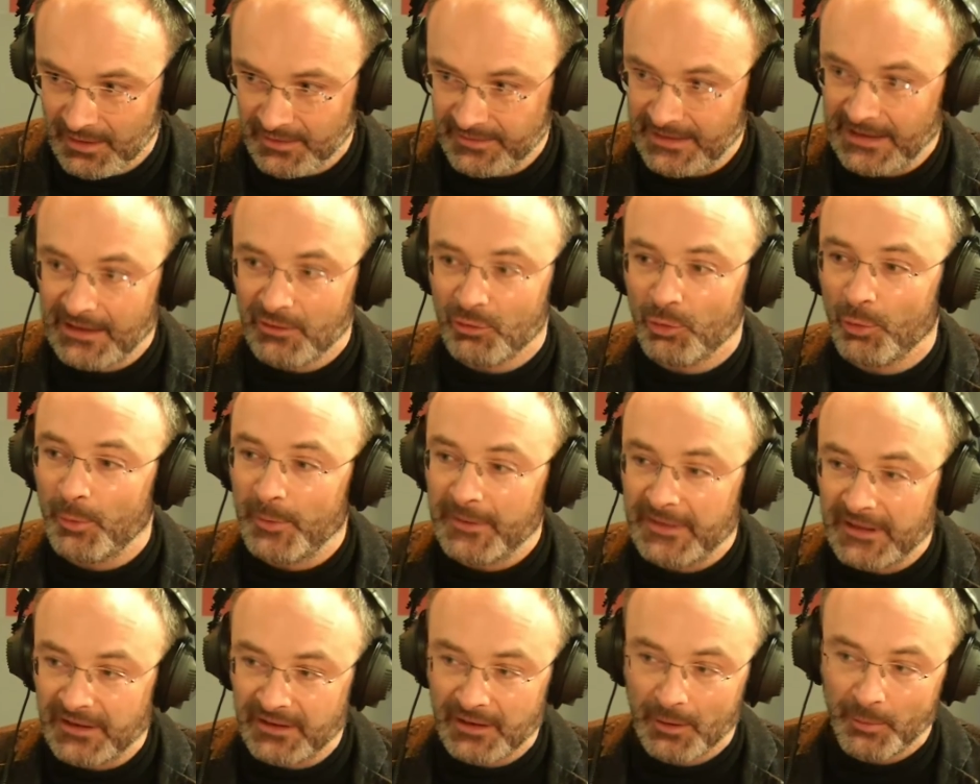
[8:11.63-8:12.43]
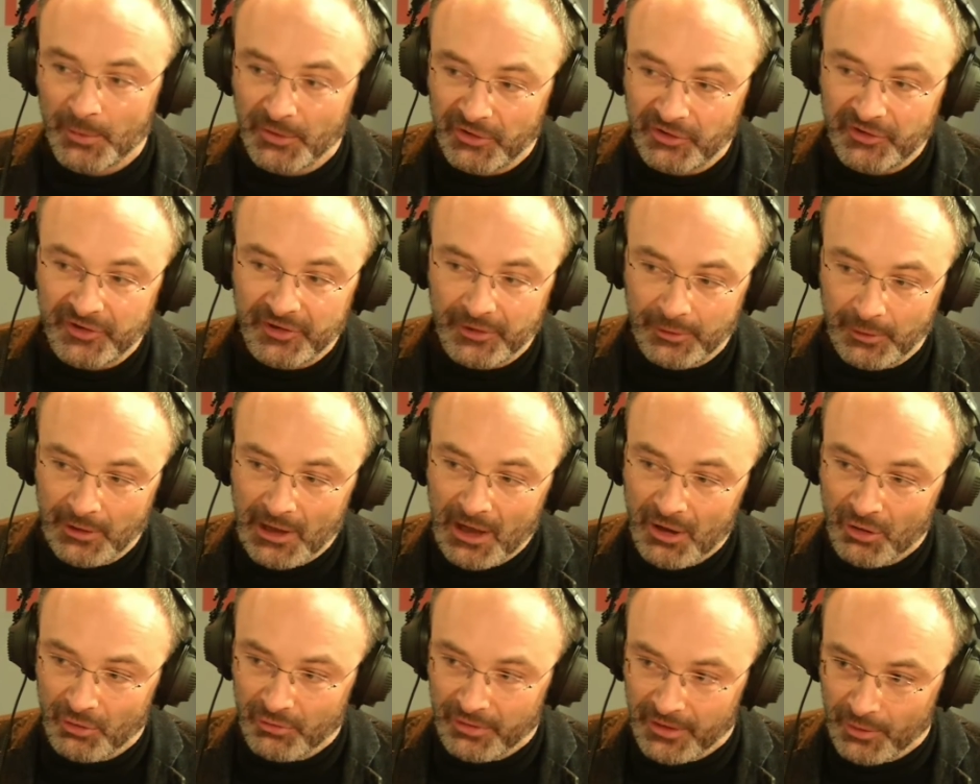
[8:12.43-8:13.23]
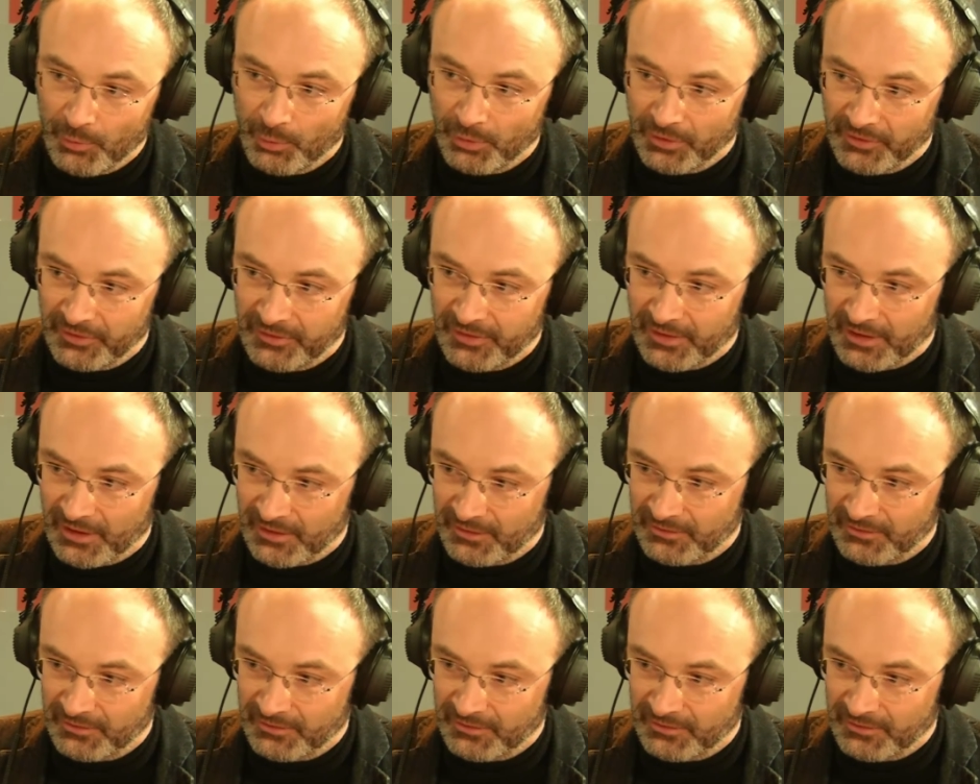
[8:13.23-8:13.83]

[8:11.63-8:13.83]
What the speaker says: then it would be the WTO that would